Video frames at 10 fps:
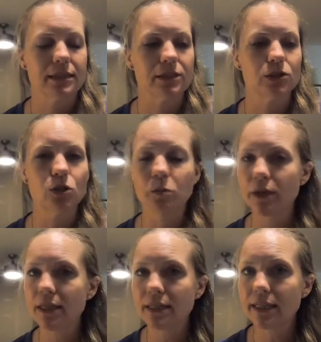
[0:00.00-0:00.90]
It's super
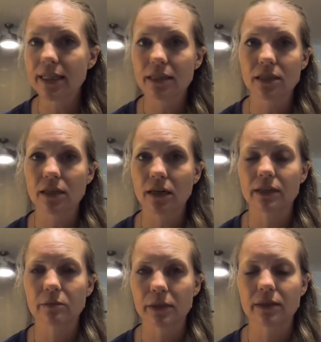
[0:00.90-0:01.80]
easy to get
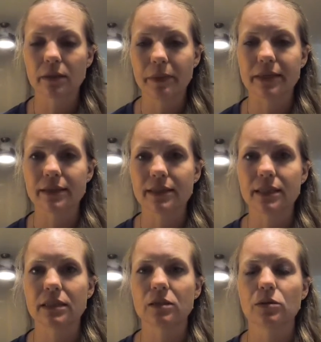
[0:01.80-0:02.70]
started, but
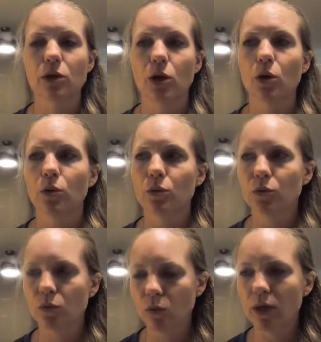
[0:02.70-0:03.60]
apparently
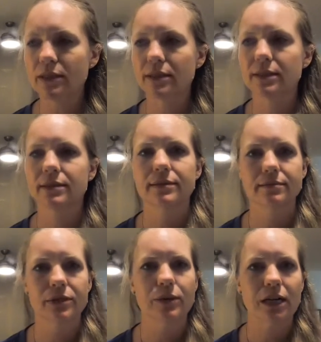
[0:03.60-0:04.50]
once
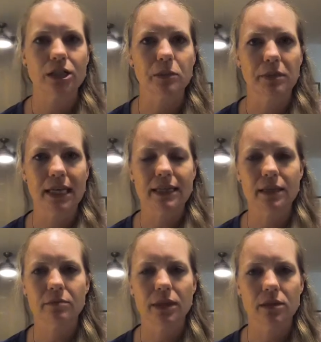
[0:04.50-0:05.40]
you actually plant
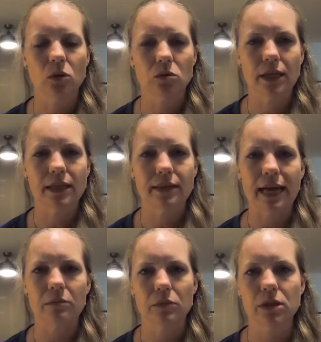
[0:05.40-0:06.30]
them, they don't like
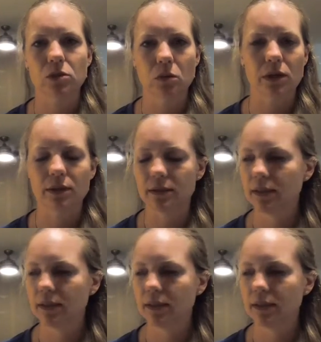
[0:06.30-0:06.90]
that much water.